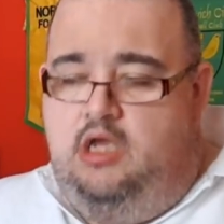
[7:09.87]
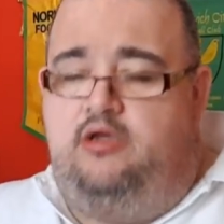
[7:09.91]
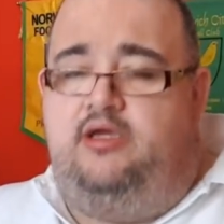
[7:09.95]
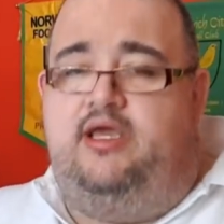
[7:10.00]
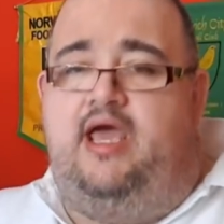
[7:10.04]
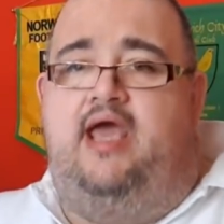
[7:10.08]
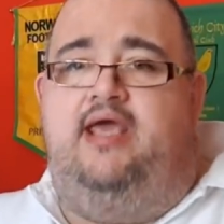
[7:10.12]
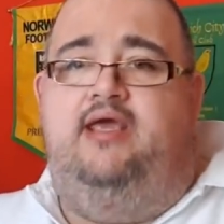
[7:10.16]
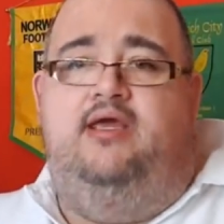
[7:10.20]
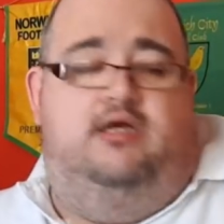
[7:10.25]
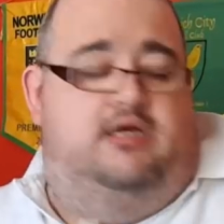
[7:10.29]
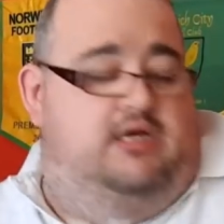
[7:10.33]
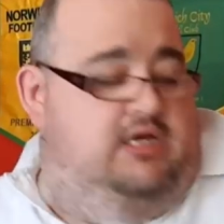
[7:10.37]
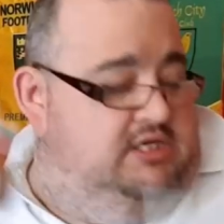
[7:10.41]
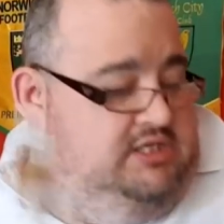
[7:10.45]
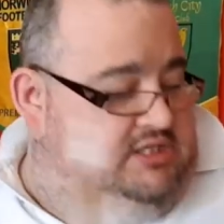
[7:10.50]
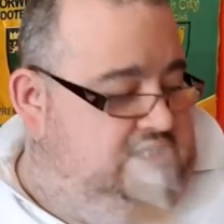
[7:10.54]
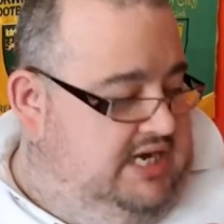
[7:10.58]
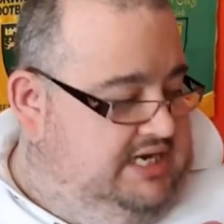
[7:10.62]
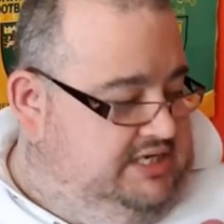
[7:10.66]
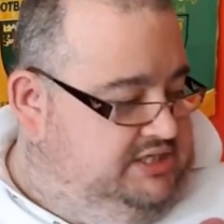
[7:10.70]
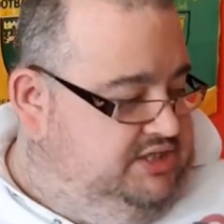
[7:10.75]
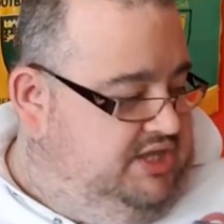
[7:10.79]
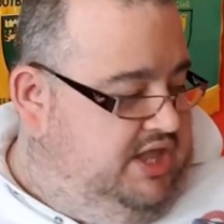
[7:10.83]
Okay,
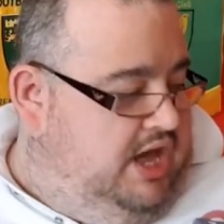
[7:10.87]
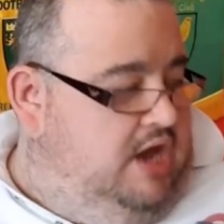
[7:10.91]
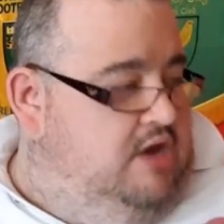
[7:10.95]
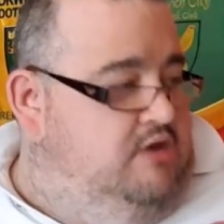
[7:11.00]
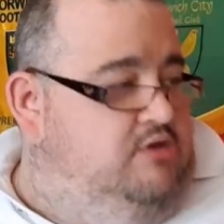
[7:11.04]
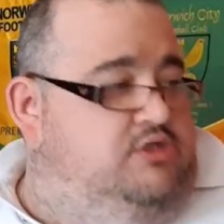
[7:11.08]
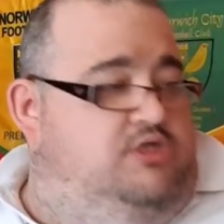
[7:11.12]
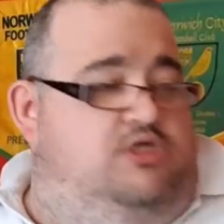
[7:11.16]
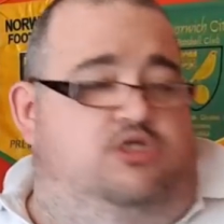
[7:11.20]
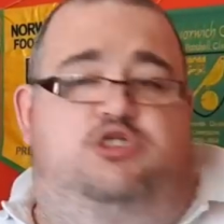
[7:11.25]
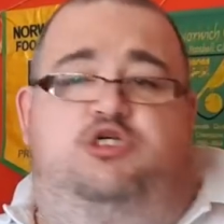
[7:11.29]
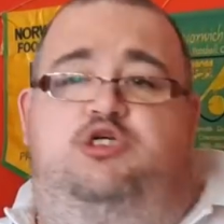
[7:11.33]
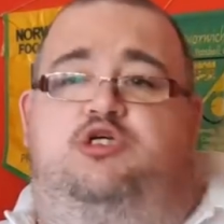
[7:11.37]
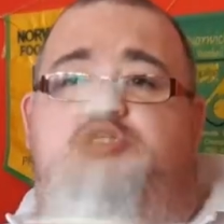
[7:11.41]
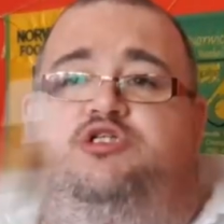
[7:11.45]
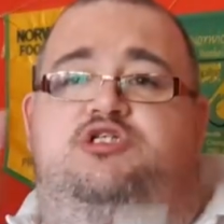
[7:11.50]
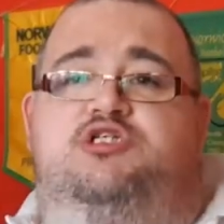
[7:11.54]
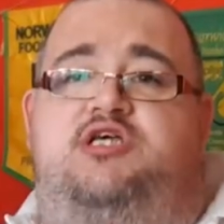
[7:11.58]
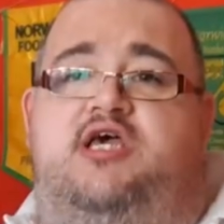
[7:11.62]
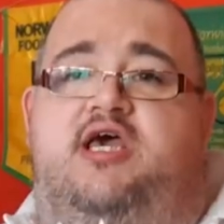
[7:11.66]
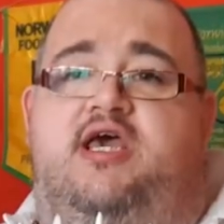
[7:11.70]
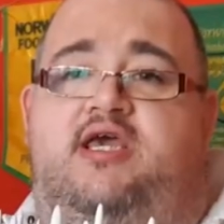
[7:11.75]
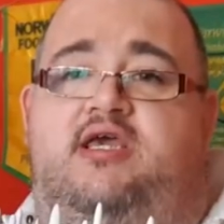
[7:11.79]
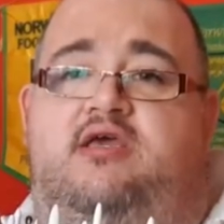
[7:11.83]
so that's those. As you can
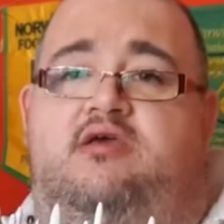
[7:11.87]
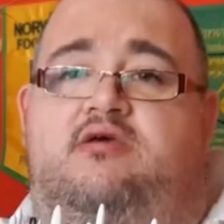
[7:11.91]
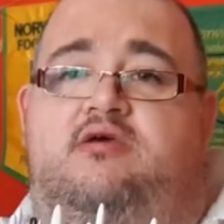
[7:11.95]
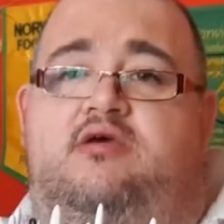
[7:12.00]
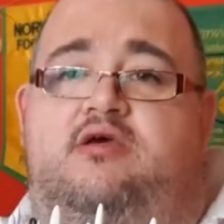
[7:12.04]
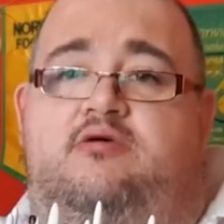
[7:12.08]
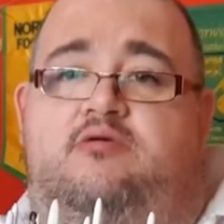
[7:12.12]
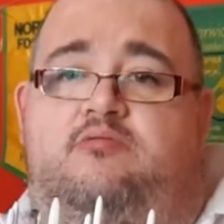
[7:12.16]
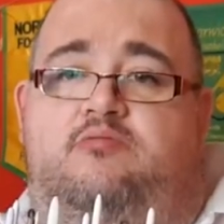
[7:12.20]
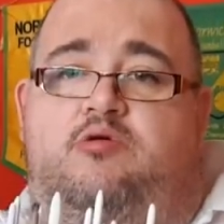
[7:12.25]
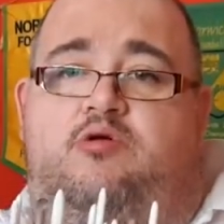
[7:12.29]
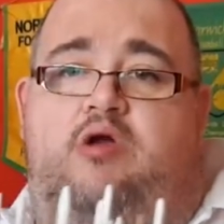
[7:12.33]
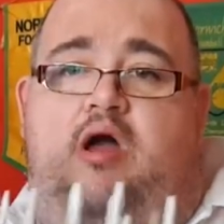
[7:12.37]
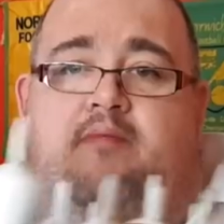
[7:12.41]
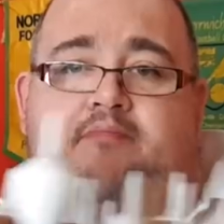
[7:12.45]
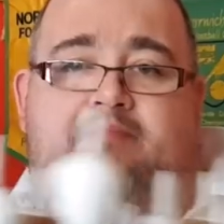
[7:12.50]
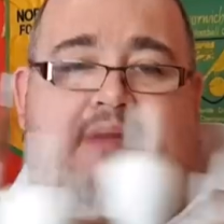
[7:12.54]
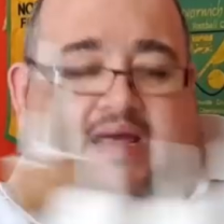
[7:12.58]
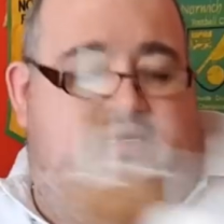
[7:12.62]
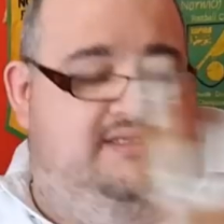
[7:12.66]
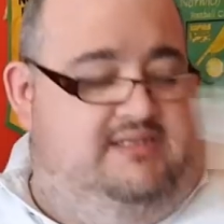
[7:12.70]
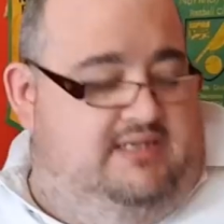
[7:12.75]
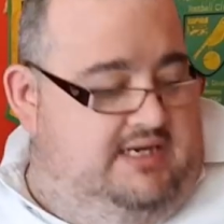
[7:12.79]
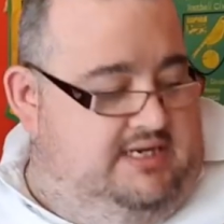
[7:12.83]
see, we'll come
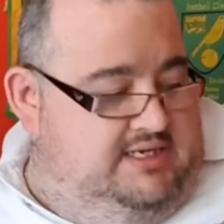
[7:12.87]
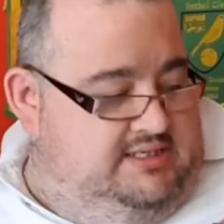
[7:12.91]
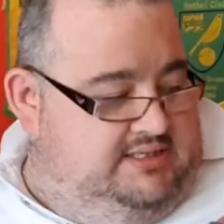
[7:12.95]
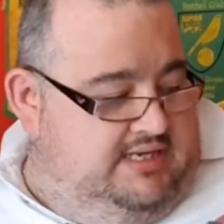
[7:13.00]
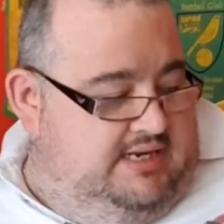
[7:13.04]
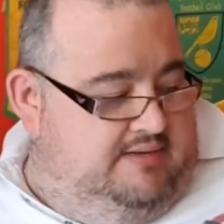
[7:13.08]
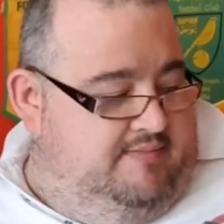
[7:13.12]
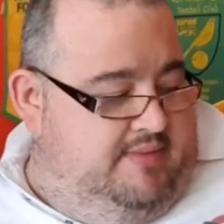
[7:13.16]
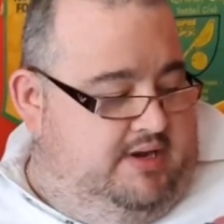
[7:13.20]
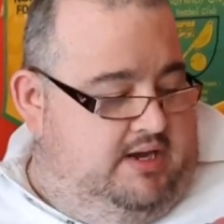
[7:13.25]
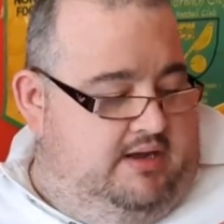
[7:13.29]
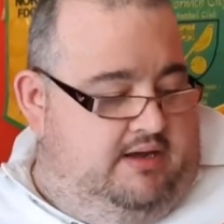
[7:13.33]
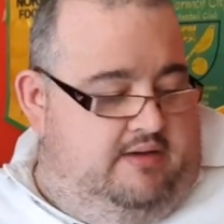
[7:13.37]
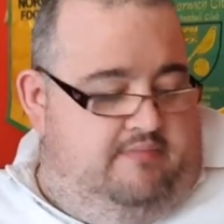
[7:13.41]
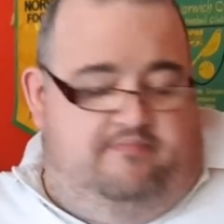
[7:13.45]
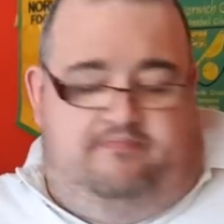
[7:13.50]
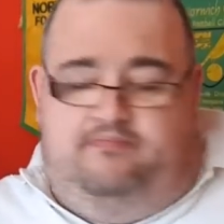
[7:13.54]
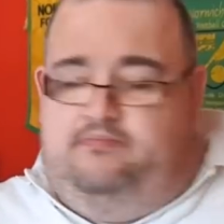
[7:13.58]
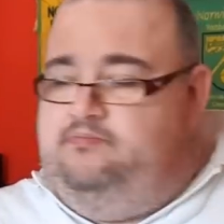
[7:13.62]
back to these in a minute.